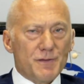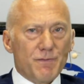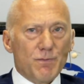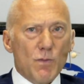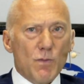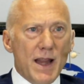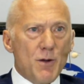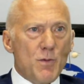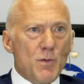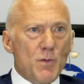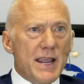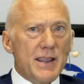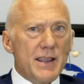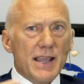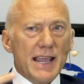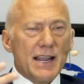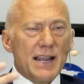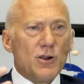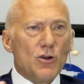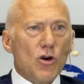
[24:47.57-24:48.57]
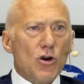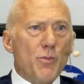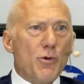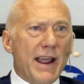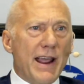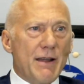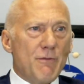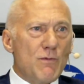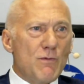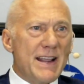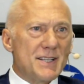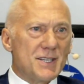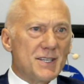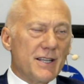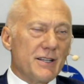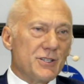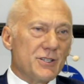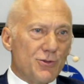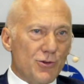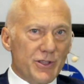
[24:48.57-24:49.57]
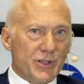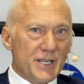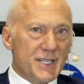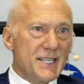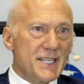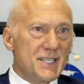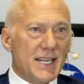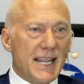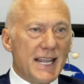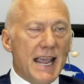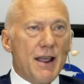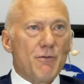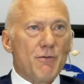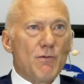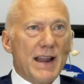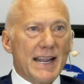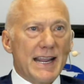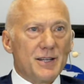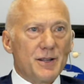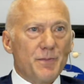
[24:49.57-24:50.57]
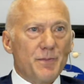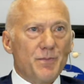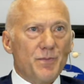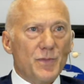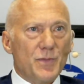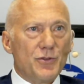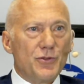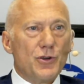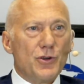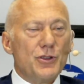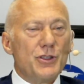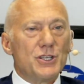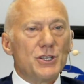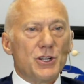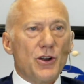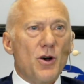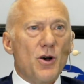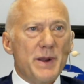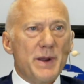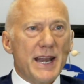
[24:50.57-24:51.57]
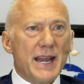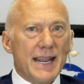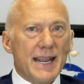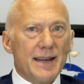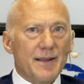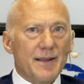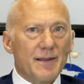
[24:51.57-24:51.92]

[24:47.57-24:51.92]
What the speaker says: when we incorporate risk, it's through the discount rate, through the denominator.